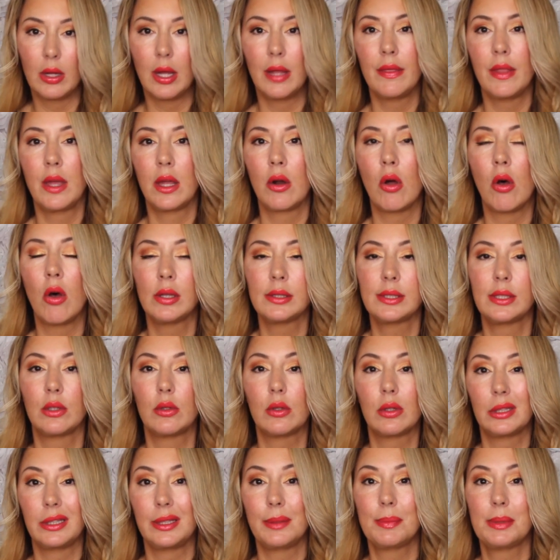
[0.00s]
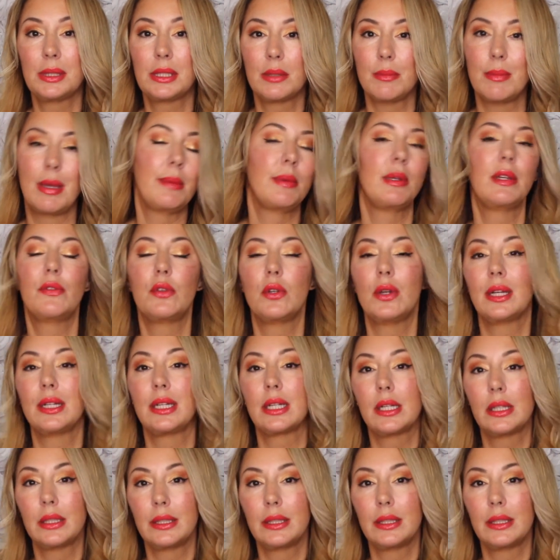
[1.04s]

and then also clips to maybe if you had to